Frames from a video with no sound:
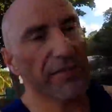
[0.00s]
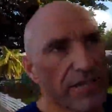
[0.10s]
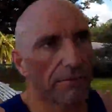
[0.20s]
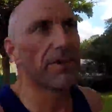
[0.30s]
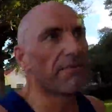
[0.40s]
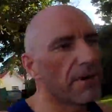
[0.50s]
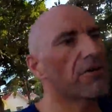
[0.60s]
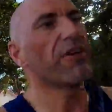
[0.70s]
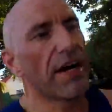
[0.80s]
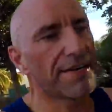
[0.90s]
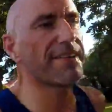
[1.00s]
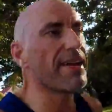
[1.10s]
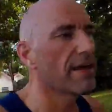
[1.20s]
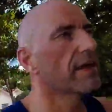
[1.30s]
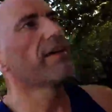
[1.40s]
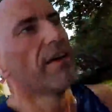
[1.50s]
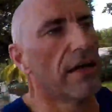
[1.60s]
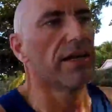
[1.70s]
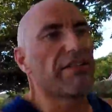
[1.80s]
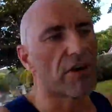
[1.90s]
or 10 minute boat rides.
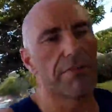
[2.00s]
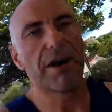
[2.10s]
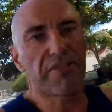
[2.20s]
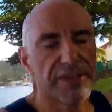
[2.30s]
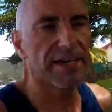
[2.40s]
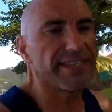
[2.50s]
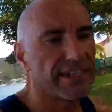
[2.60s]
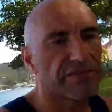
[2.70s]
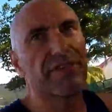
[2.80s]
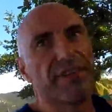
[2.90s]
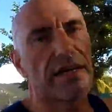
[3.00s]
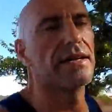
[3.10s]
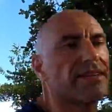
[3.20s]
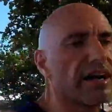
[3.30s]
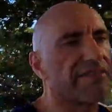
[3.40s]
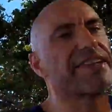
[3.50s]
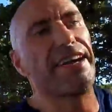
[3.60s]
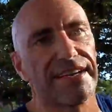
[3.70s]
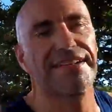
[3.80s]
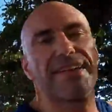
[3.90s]
You've got about 30 different dive
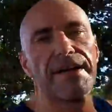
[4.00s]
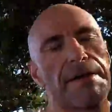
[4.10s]
sites.